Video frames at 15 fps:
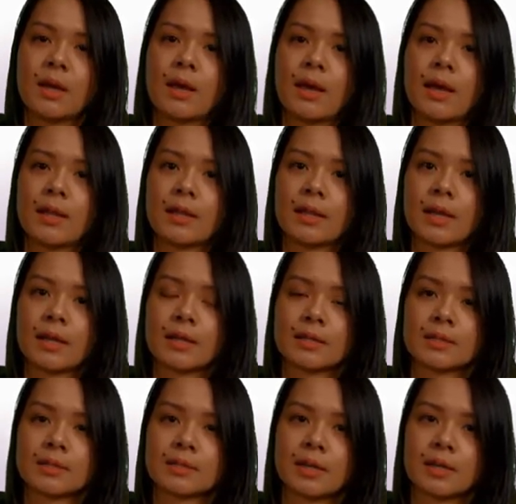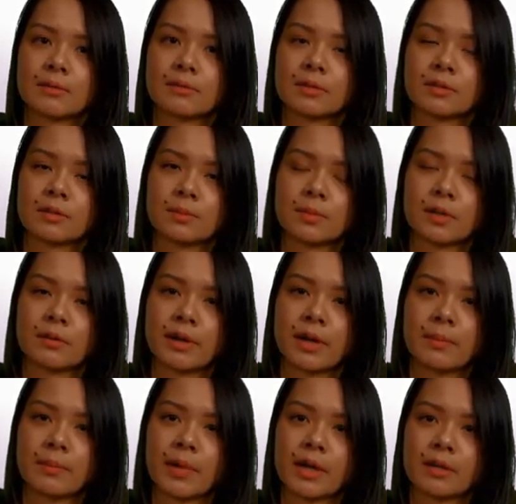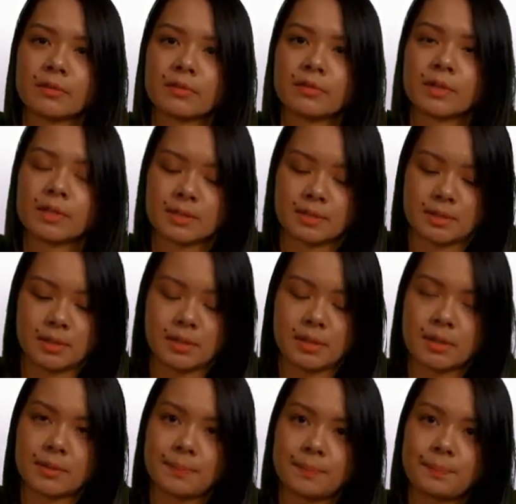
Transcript: And that started recruitment around May of this year.